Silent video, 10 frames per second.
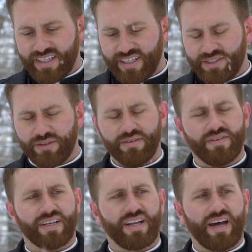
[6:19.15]
And sort of
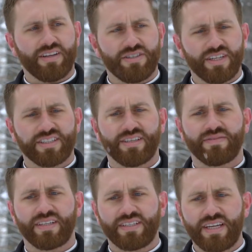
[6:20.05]
acknowledging
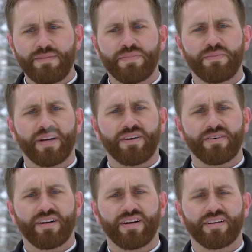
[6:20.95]
something deep in my
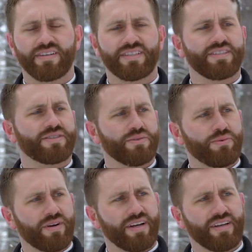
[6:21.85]
own heart. This is the
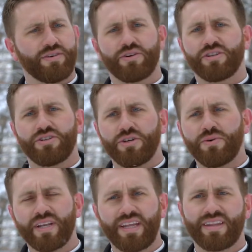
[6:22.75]
one who could
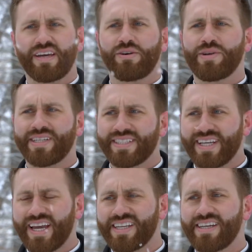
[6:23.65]
do anything, who could
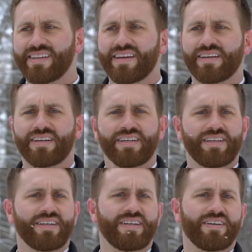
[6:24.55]
say anything.
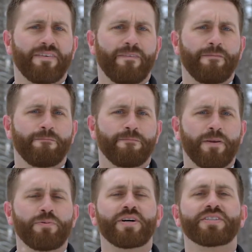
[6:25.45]

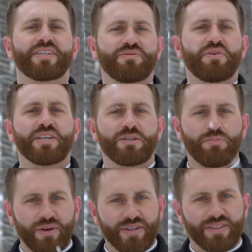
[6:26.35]
He was
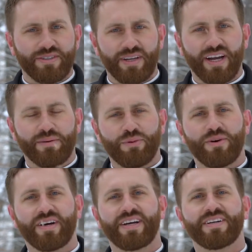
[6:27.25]
invincible to a young
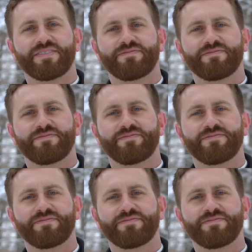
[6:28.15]
boy.